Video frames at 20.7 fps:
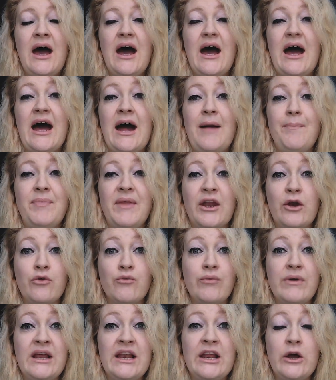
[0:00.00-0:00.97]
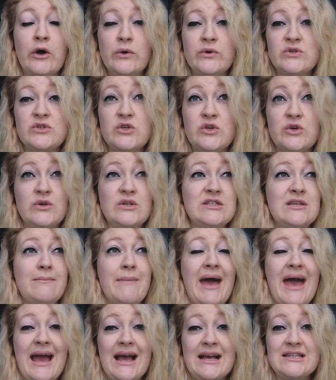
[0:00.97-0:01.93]
and it really goes through some
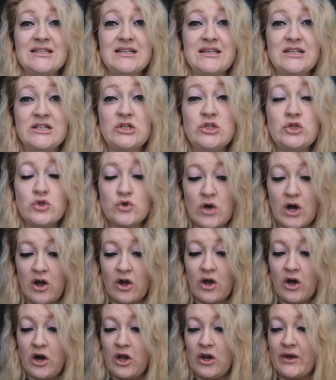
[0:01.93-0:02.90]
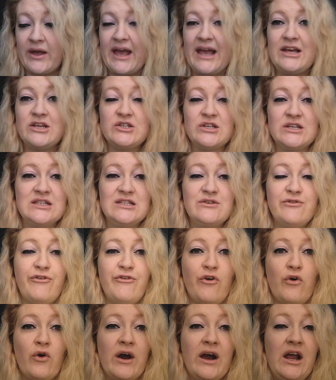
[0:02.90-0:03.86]
excellent strong collocations
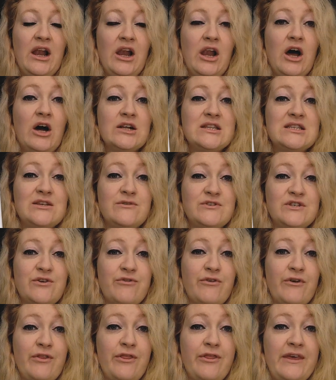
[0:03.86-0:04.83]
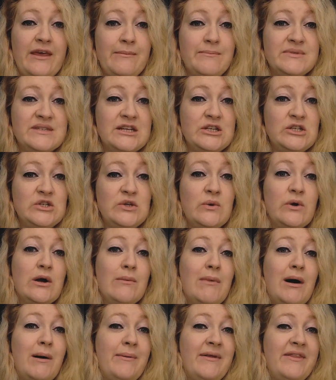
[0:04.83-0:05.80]
for lots of different themes that do
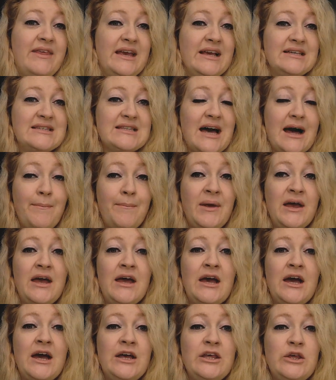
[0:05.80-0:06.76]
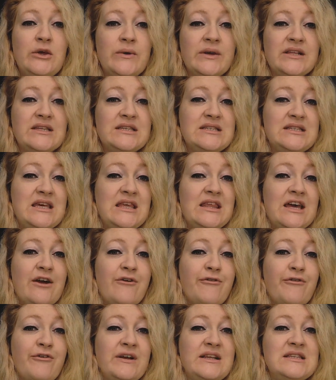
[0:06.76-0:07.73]
come up in the exam. You can see there,
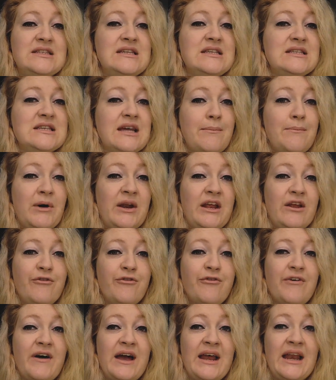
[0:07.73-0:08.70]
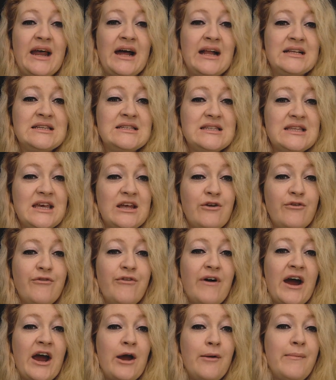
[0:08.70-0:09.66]
for instance, like money and finance, the
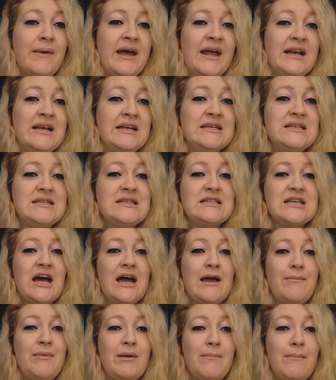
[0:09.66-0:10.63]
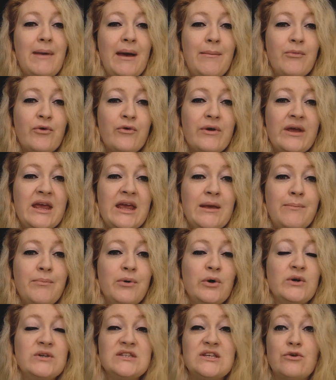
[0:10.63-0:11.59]
environment, time and memory,
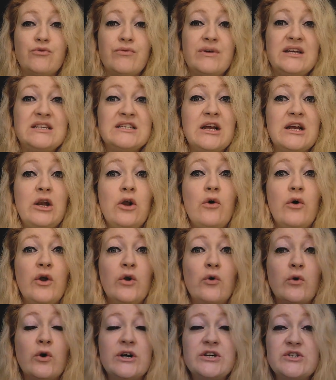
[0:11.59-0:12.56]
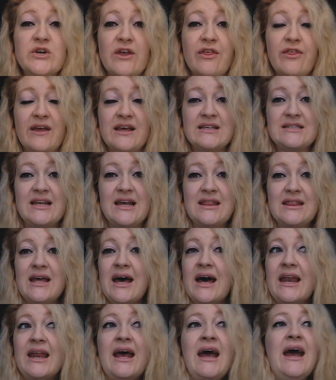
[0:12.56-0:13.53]
books and reading, law and order, things like
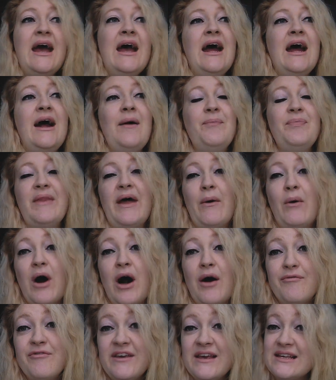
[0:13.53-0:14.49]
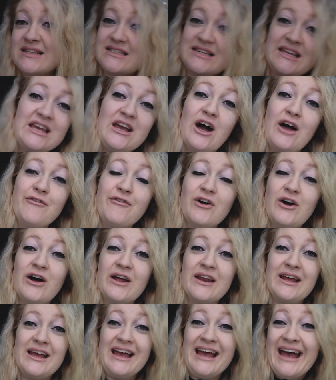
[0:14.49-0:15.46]
that. Now, obviously, I've
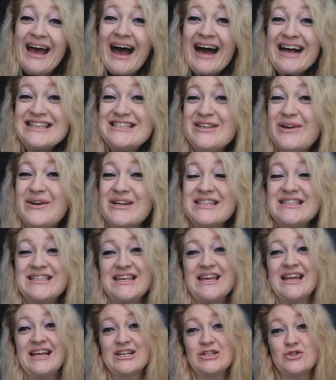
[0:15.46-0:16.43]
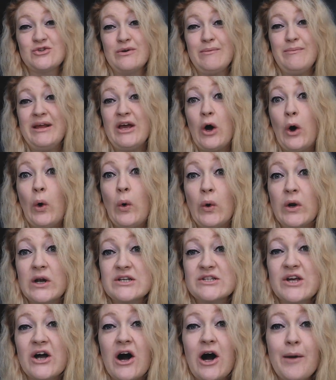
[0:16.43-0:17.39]
got, as you can see, an extremely
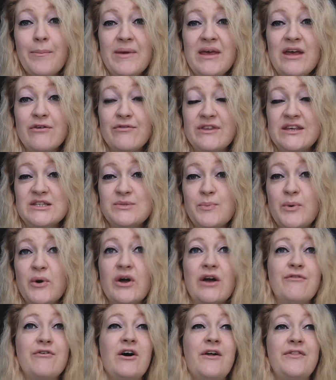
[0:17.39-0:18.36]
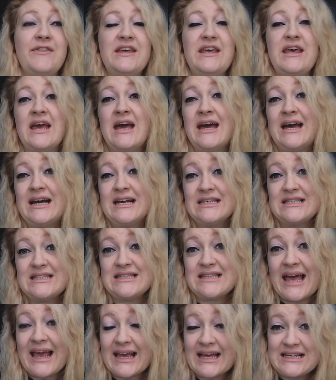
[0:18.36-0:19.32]
old copy of this book. I've got the
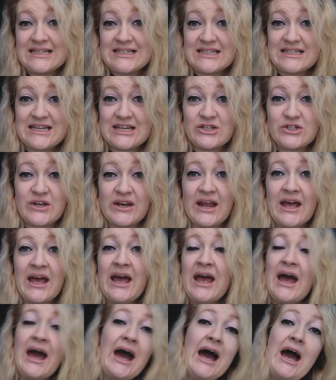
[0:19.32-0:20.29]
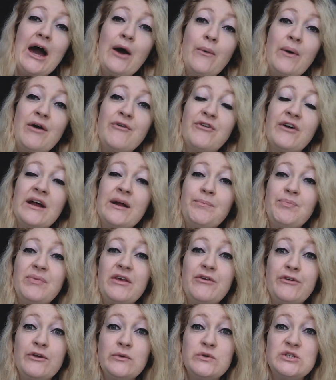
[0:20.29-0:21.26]
2nd edition. However,
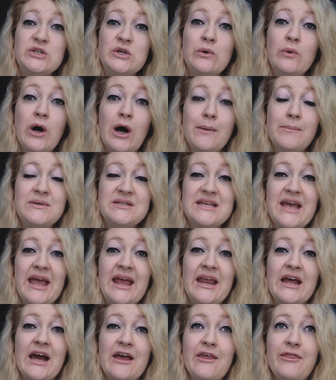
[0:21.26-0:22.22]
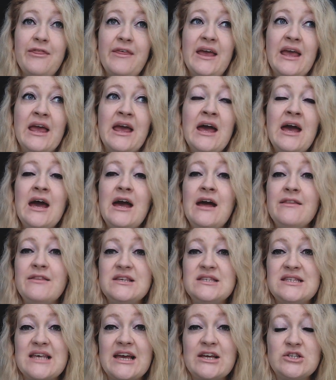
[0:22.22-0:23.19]
if you do update, I think the
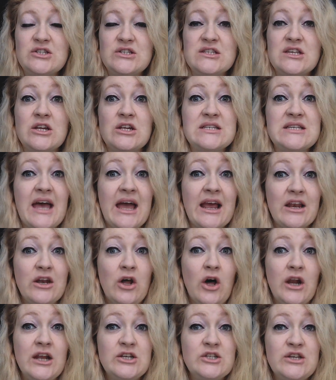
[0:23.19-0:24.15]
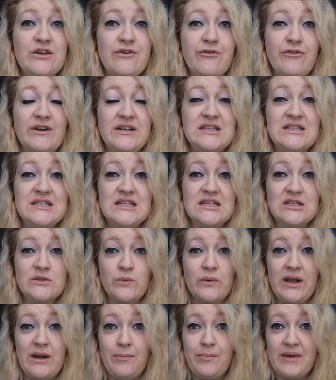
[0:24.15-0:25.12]
sections on technology, for instance,
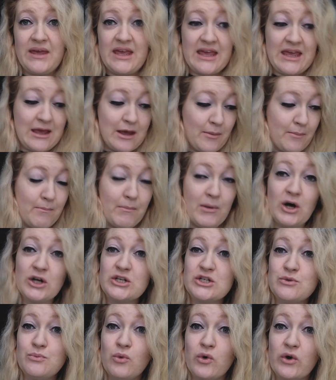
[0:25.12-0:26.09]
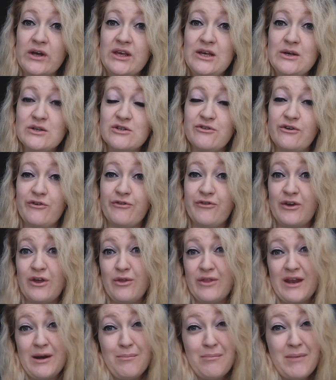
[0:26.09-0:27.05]
will be much more useful for you
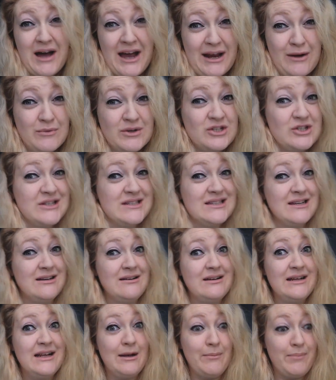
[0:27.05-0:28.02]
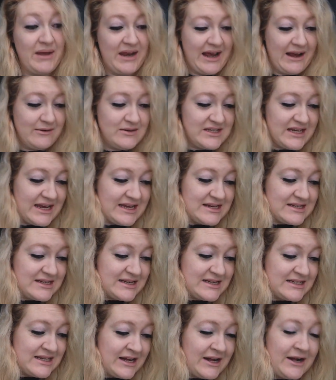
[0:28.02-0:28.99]
than mine, which is a little bit
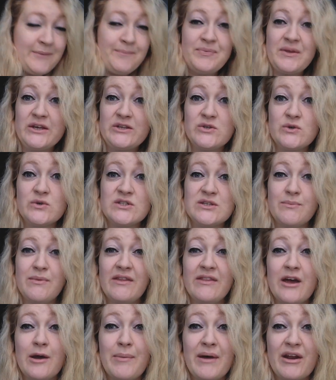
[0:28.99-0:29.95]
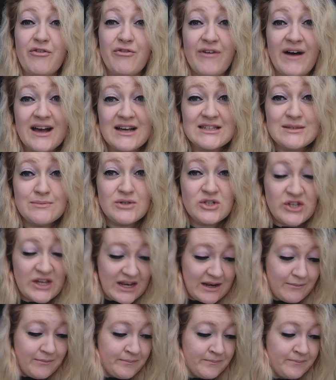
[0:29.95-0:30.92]
outdated. I saw something there about a fax
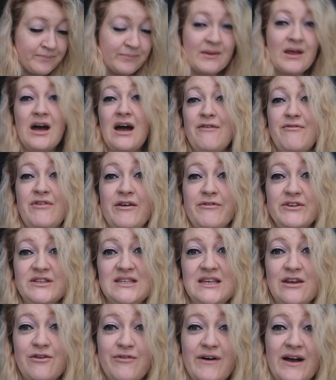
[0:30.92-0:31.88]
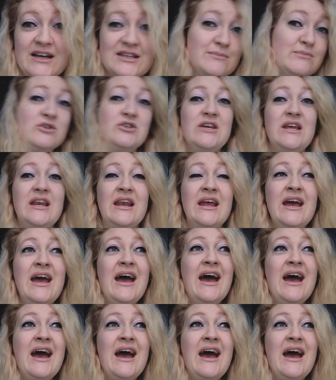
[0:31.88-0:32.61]
machine. I've never seen a fax machine.